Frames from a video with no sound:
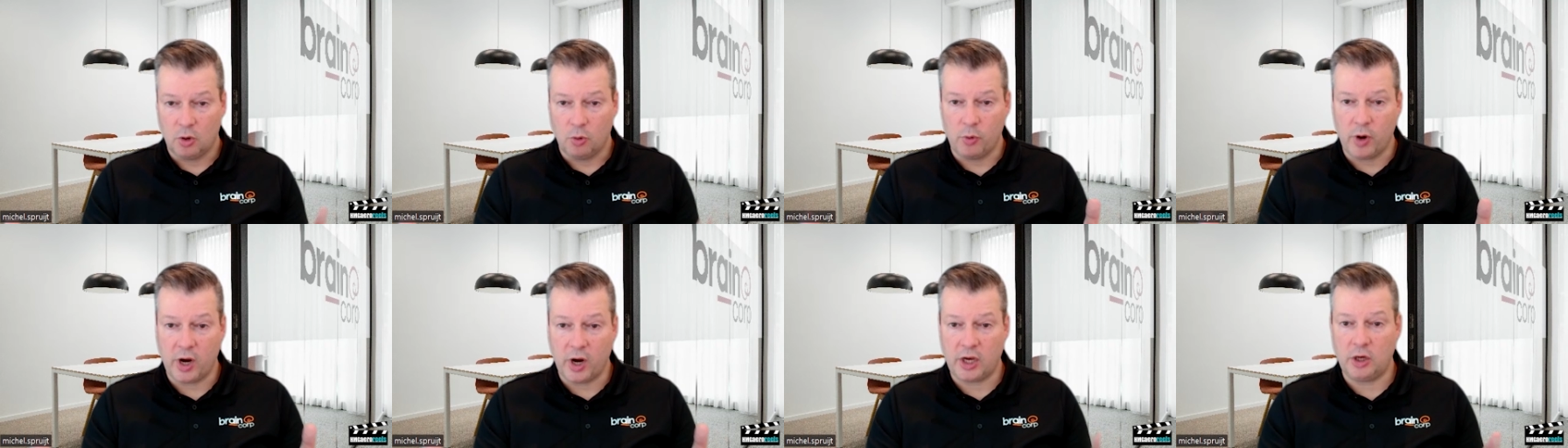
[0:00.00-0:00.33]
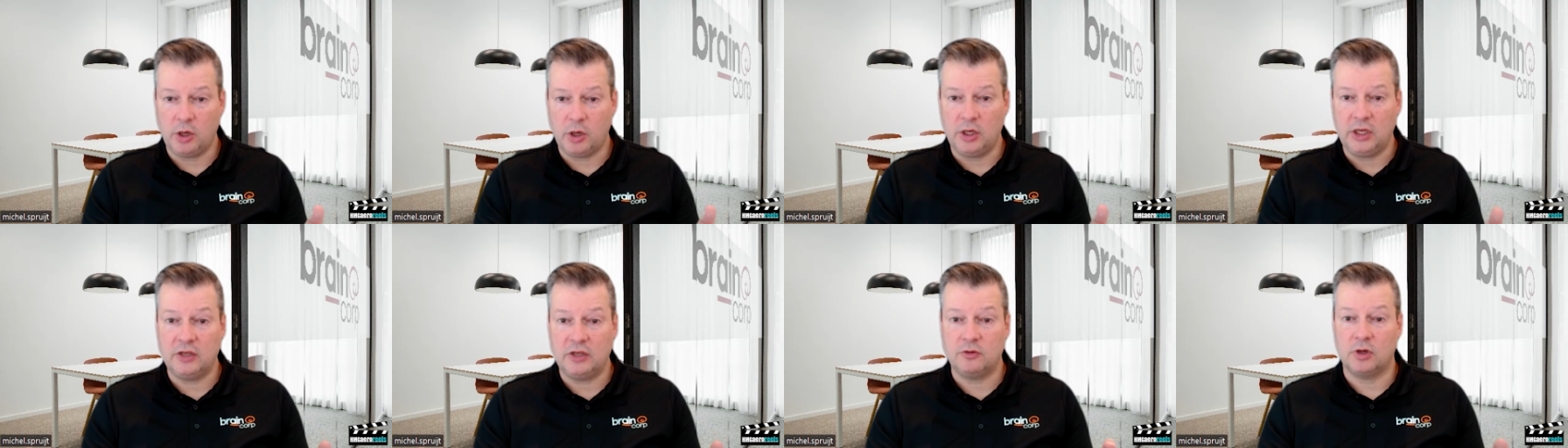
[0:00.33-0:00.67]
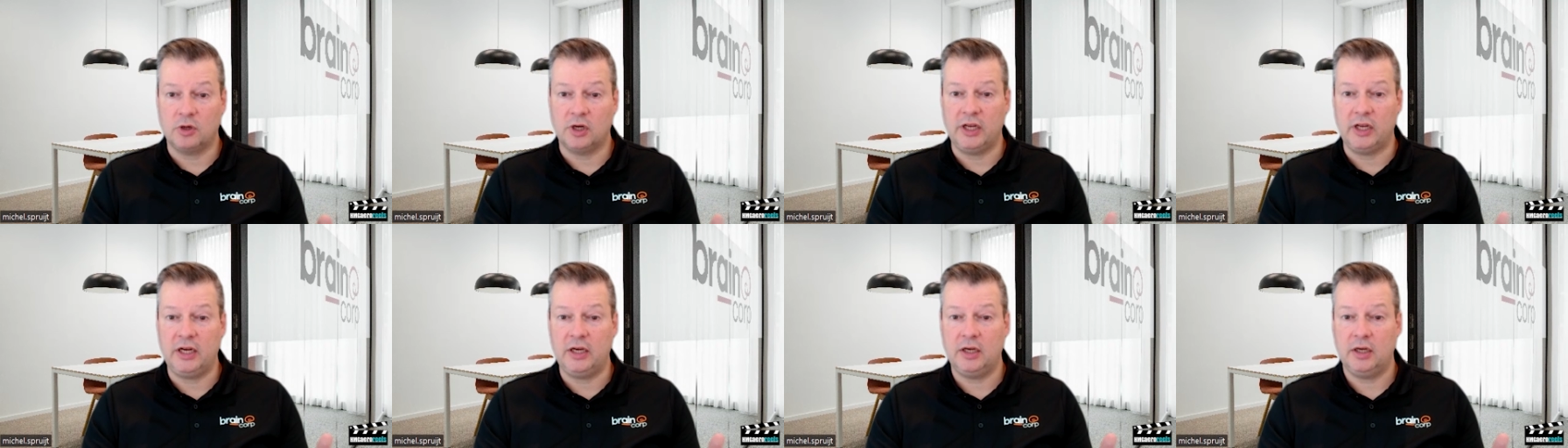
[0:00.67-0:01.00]
where you need to
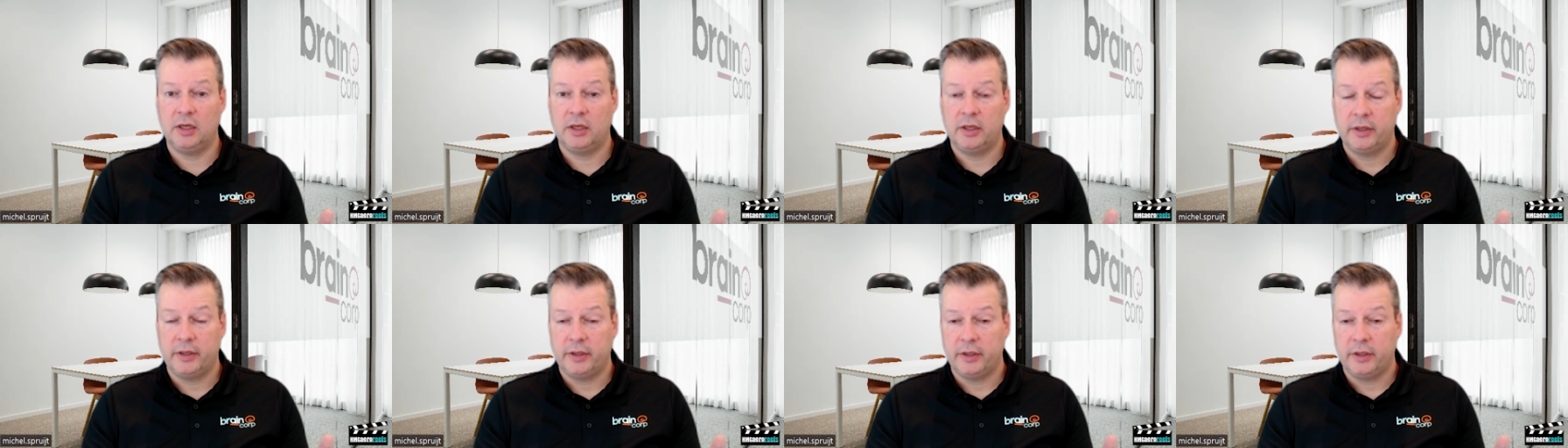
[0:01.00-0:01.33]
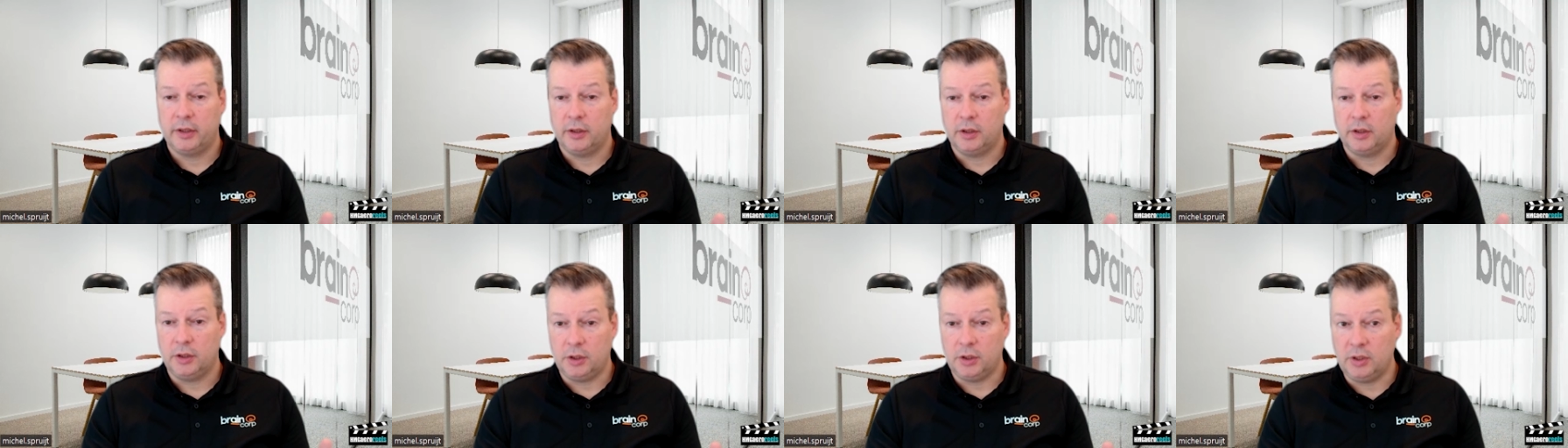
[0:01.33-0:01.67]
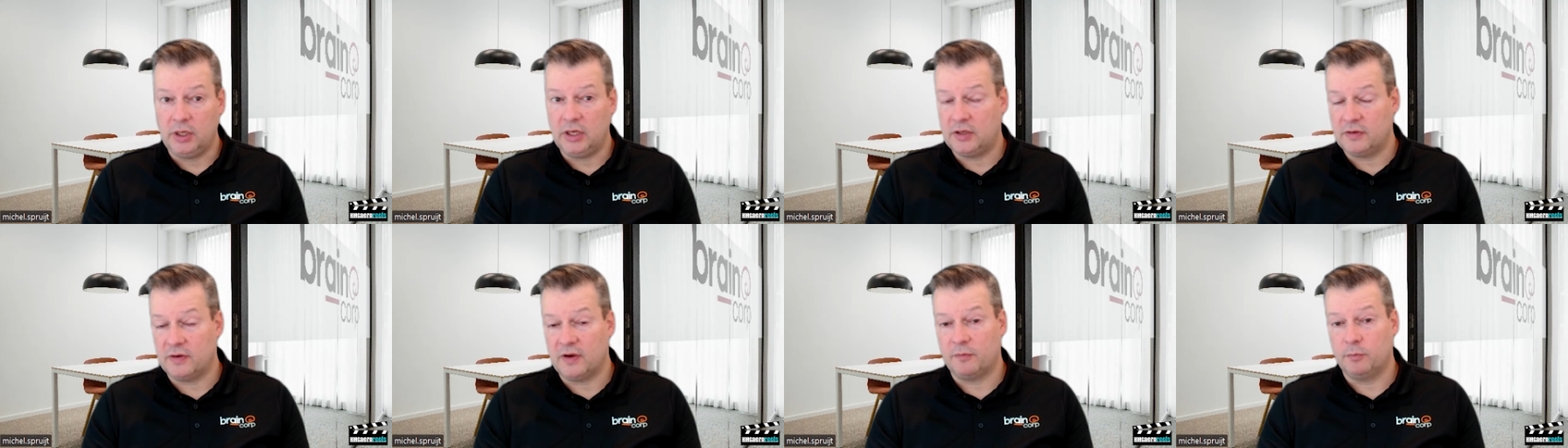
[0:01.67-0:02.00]
clean, you
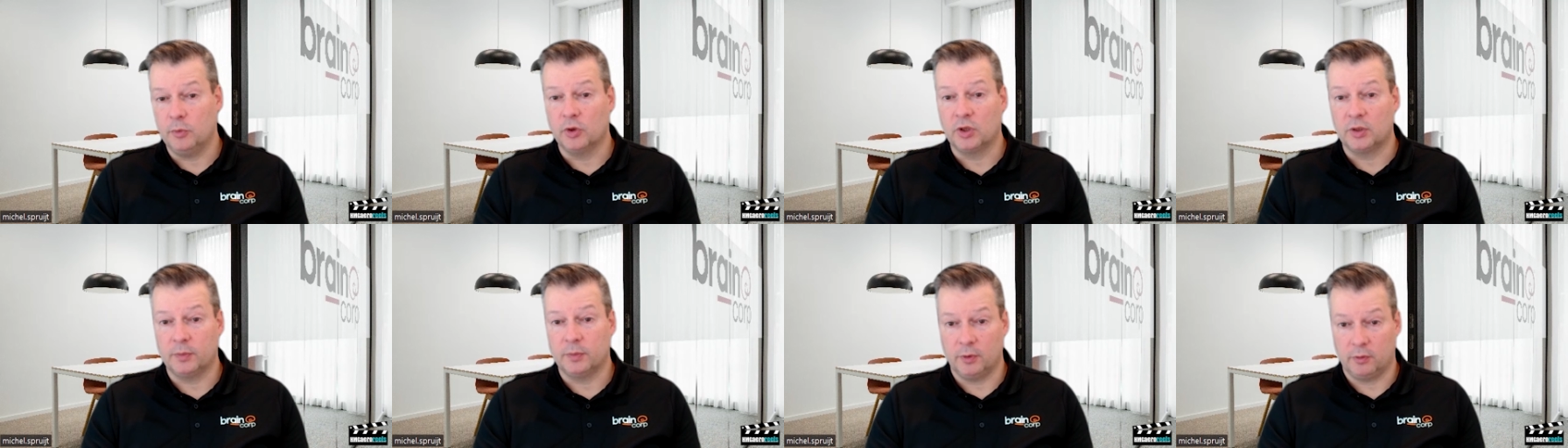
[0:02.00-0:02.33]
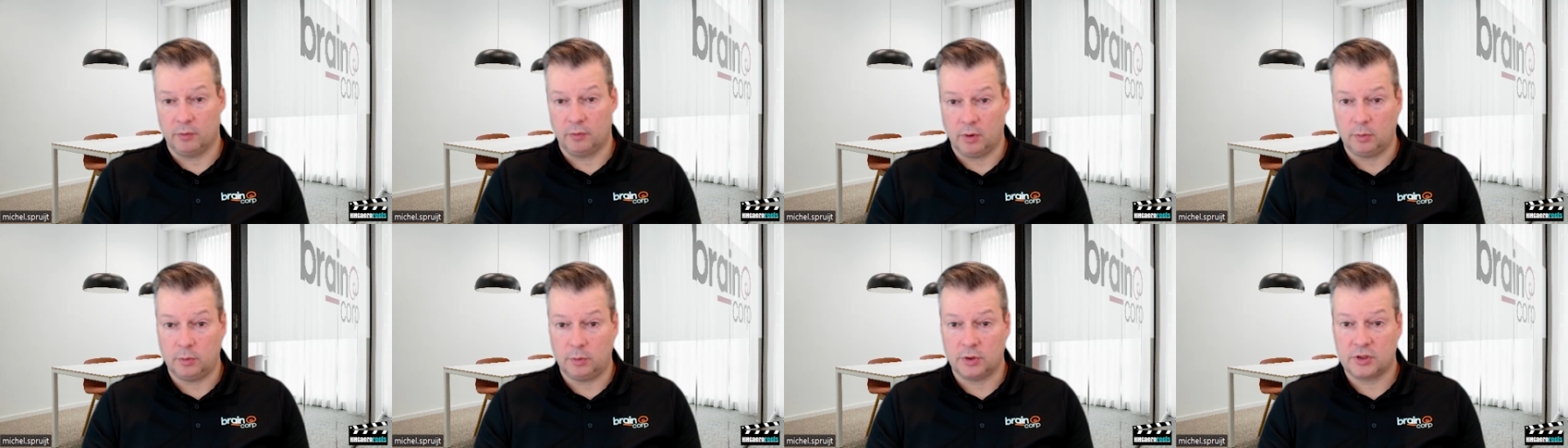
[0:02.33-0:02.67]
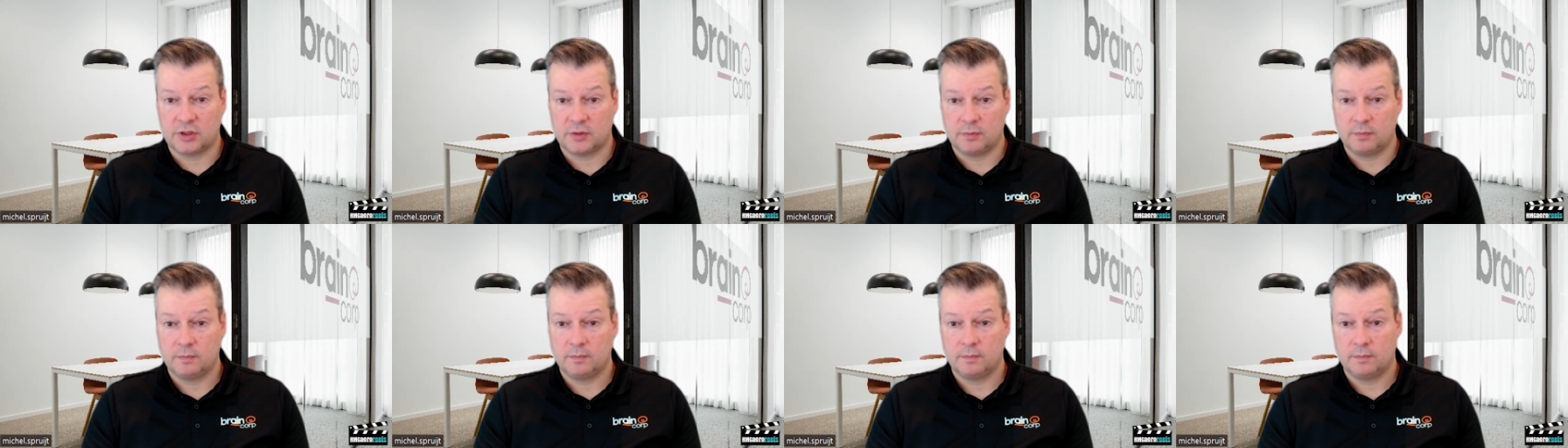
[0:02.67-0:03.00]
need to have multiple
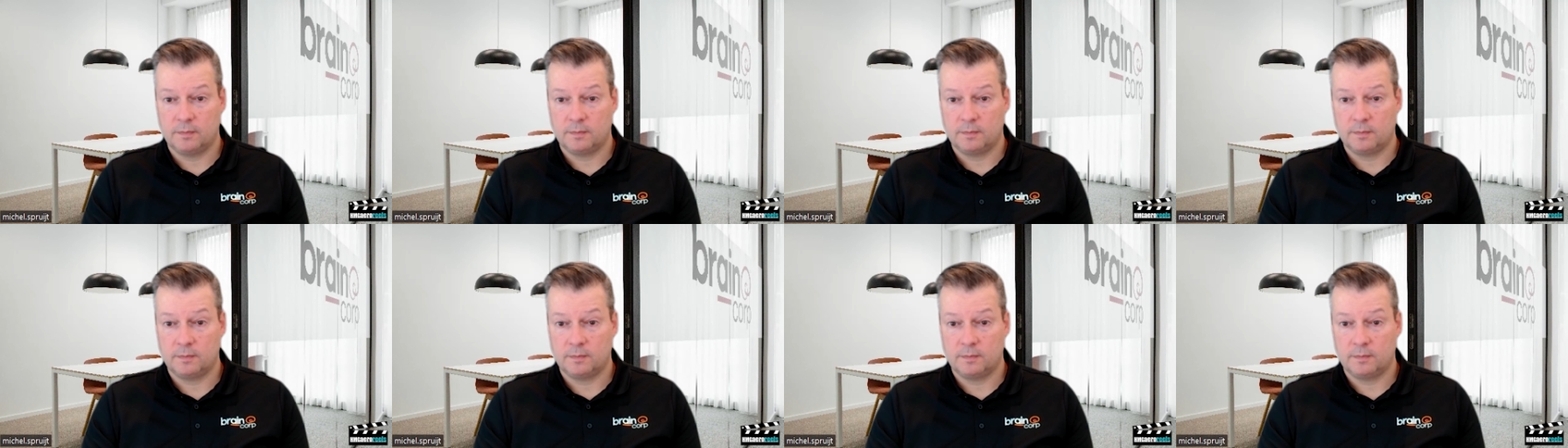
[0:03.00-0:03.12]
robots.